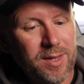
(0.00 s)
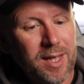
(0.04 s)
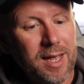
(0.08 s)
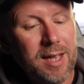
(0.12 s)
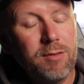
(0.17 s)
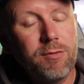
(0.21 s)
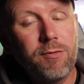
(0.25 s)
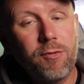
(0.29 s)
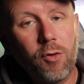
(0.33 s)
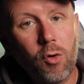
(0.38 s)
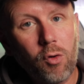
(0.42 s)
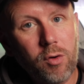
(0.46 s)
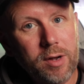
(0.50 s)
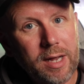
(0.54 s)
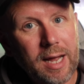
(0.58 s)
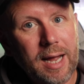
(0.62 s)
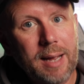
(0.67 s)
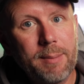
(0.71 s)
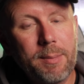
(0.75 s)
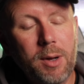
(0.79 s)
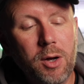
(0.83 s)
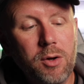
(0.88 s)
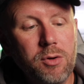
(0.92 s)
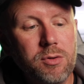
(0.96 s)
In
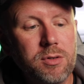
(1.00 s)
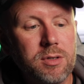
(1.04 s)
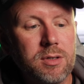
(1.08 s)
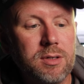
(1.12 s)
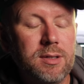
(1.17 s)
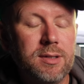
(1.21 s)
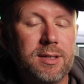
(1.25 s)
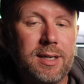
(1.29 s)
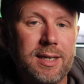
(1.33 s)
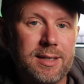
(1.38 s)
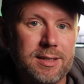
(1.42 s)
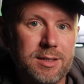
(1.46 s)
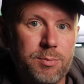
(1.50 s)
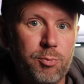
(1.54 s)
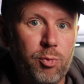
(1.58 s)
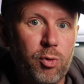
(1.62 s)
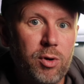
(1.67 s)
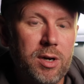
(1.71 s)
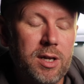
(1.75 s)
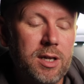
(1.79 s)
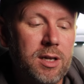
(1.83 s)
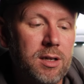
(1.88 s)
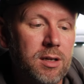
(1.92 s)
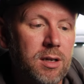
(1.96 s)
4K mode, that's
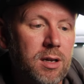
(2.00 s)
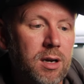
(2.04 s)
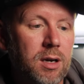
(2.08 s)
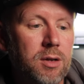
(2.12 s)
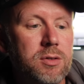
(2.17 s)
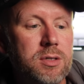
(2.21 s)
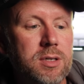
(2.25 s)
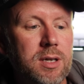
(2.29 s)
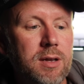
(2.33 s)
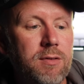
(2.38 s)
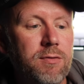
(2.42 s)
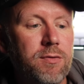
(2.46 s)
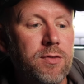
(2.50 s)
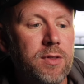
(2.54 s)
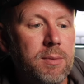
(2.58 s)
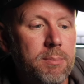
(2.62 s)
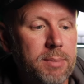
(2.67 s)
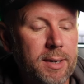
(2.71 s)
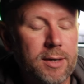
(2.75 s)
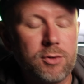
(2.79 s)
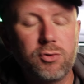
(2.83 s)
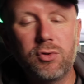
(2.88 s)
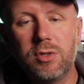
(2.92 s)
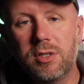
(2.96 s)
pretty conclusive. The
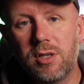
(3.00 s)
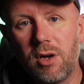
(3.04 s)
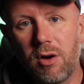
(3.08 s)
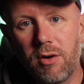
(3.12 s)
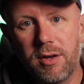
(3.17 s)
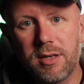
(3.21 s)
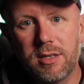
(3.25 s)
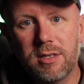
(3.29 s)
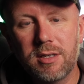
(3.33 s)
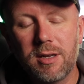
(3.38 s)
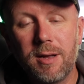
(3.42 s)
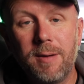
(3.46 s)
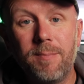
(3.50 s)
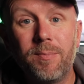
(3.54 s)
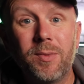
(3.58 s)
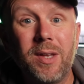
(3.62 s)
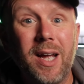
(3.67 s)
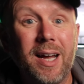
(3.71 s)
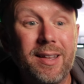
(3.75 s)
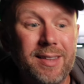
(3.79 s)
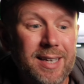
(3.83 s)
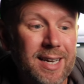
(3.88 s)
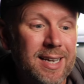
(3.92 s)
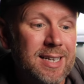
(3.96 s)
battery dies,
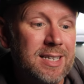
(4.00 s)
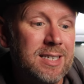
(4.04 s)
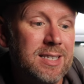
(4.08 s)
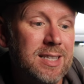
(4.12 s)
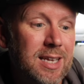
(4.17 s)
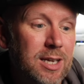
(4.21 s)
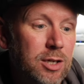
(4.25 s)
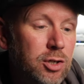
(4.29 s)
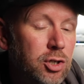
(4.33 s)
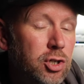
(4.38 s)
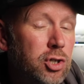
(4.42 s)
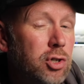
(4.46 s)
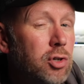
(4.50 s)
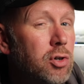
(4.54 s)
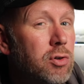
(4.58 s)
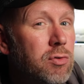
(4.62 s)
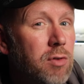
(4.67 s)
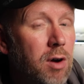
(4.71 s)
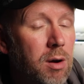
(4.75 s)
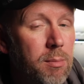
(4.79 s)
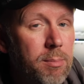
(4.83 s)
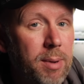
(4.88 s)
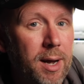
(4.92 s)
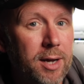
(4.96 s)
and that is the
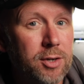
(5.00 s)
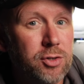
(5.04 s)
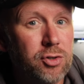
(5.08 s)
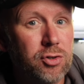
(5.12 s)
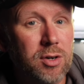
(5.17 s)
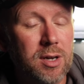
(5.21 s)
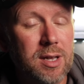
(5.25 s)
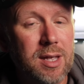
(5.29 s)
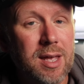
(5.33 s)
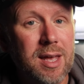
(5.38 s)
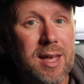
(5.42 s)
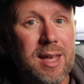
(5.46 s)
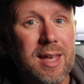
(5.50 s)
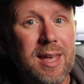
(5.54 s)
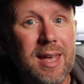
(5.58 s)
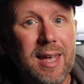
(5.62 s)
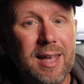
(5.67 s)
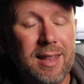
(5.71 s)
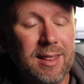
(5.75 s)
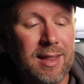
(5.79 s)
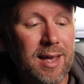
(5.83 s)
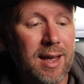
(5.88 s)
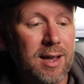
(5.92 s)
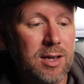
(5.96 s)
Enduro battery
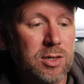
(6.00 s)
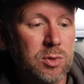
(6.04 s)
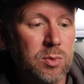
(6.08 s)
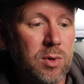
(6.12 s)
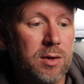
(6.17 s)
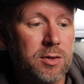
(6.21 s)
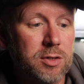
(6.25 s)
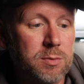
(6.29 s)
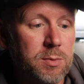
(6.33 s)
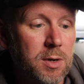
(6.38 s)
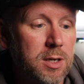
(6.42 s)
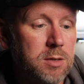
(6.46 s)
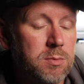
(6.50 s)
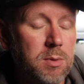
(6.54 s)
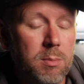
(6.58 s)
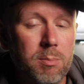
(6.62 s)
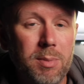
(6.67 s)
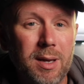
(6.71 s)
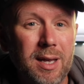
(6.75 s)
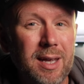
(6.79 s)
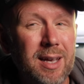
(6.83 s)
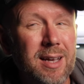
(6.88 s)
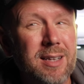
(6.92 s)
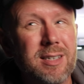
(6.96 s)
in there as well. It's supposed to be
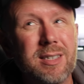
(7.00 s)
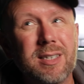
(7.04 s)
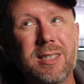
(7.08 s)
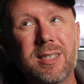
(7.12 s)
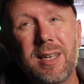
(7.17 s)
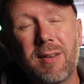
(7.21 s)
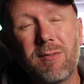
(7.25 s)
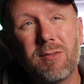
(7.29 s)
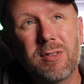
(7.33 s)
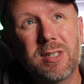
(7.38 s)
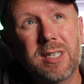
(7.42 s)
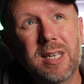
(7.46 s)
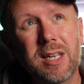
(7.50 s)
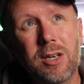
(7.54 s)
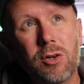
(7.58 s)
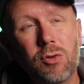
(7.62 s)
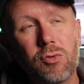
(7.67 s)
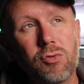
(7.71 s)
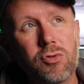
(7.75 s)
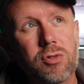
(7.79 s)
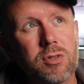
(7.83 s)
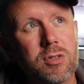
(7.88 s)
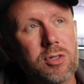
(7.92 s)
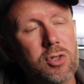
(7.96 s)
big. It's
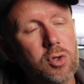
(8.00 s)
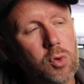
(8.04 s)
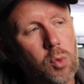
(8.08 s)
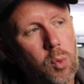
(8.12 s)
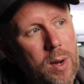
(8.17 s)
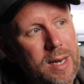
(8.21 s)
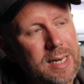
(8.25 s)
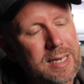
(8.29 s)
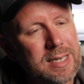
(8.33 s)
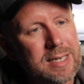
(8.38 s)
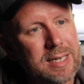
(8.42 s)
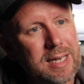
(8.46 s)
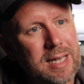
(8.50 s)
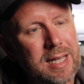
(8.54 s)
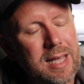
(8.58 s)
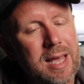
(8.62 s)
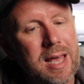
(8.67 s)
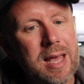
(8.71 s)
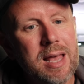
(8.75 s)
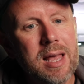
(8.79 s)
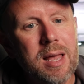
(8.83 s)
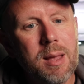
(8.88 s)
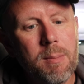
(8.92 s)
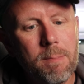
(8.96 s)
1720
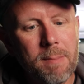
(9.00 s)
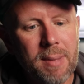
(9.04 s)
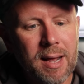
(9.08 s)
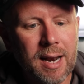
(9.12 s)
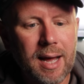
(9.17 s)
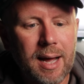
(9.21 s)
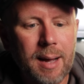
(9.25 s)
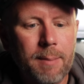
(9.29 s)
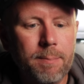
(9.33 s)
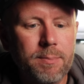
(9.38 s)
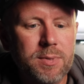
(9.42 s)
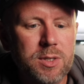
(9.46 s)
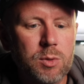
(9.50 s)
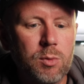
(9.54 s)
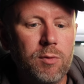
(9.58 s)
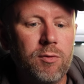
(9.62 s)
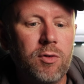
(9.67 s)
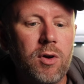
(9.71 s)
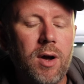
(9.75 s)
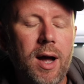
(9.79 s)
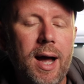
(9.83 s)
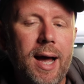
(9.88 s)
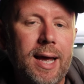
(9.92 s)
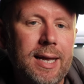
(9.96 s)
milliamps, and we've
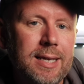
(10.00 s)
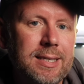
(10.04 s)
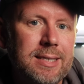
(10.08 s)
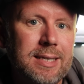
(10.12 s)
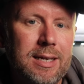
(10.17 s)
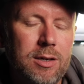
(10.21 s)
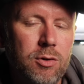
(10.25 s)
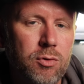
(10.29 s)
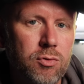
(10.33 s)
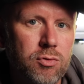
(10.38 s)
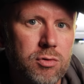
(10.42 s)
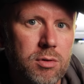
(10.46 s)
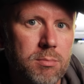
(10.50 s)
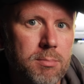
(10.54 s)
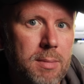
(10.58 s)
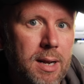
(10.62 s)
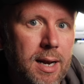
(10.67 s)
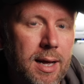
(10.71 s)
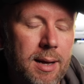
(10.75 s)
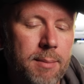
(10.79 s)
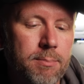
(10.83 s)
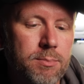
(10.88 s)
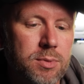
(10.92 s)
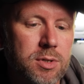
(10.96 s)
got 1800
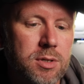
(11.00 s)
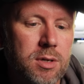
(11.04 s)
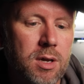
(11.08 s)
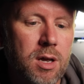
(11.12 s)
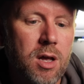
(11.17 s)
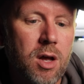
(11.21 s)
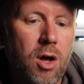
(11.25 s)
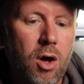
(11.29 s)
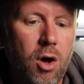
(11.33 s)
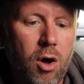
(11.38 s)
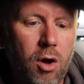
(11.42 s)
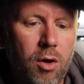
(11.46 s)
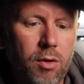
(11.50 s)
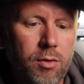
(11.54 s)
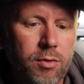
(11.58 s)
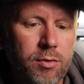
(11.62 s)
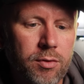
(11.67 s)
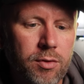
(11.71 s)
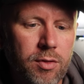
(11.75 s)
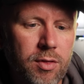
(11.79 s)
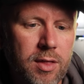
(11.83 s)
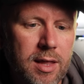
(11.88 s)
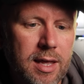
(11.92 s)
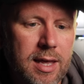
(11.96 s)
milliamps
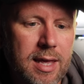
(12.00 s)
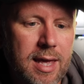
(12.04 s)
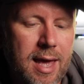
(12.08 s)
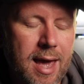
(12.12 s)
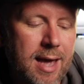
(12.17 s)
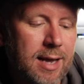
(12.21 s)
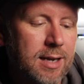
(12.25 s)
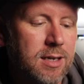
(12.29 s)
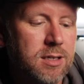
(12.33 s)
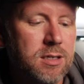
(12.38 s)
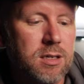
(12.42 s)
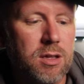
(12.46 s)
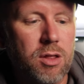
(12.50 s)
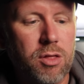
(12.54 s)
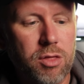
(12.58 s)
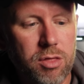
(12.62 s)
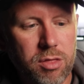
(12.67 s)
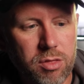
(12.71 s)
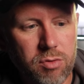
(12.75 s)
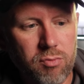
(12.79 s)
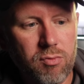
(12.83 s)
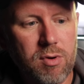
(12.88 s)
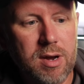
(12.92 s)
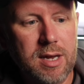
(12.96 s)
on the
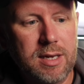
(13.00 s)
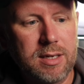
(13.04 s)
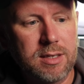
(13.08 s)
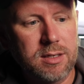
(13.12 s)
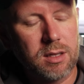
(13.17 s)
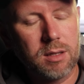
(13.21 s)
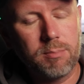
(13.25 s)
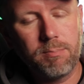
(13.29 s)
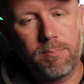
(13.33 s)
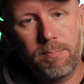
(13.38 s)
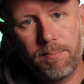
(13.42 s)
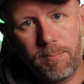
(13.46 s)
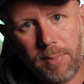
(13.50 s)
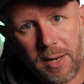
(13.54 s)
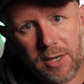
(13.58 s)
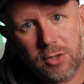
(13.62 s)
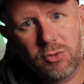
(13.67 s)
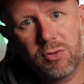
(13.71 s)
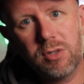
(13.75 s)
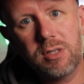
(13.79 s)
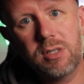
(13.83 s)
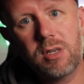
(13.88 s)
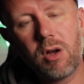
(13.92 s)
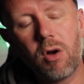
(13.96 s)
X3. So the
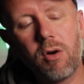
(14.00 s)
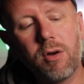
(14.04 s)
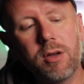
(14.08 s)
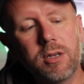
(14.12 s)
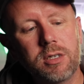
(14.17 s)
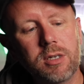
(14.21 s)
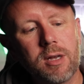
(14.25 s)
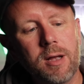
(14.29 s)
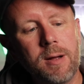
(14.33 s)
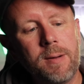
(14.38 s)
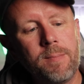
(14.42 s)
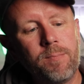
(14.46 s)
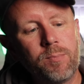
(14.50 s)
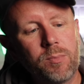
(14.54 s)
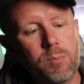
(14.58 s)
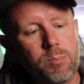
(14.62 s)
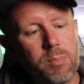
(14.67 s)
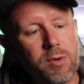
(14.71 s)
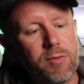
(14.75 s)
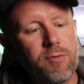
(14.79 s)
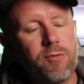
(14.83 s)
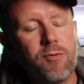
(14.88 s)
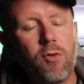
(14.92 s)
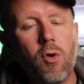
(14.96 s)
battery dies
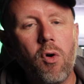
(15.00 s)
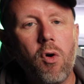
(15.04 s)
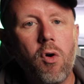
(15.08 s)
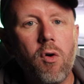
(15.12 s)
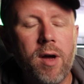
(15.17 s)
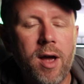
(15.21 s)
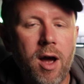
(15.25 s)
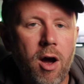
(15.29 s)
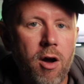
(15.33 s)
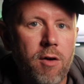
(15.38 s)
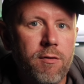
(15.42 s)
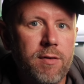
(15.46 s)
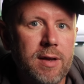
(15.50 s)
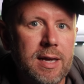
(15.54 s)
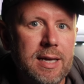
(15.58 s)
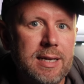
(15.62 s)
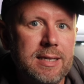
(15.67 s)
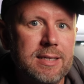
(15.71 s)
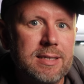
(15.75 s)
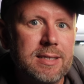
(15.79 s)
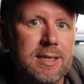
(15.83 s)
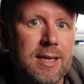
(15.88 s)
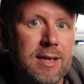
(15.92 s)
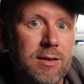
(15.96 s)
before it
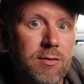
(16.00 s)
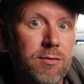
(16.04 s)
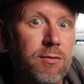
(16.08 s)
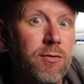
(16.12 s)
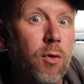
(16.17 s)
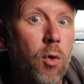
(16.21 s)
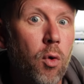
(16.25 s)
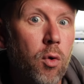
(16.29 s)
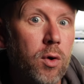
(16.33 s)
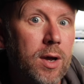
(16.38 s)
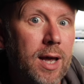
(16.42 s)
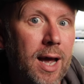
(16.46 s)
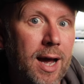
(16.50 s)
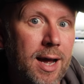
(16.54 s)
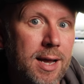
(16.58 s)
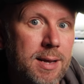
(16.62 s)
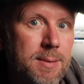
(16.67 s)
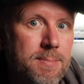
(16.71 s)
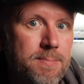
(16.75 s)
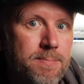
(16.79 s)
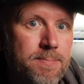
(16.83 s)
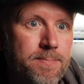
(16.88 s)
overheats in 4K.